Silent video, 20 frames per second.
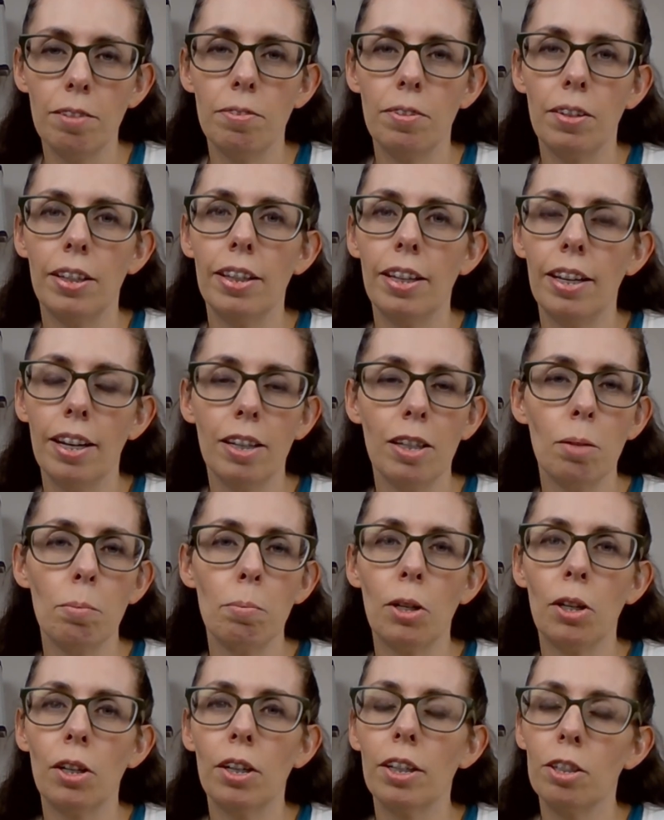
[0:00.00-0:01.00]
and they end up
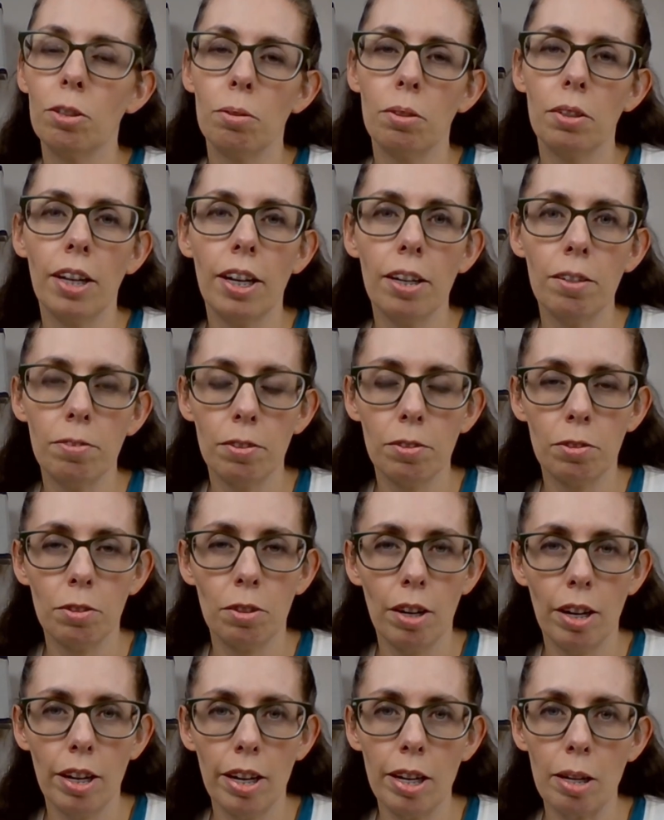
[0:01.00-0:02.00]
turning to a life of
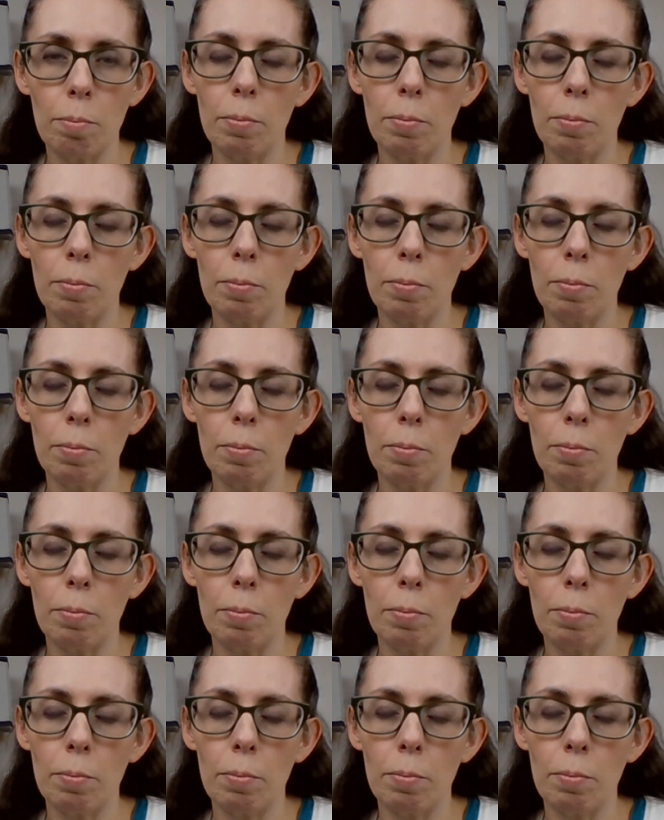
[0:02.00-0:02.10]
crime,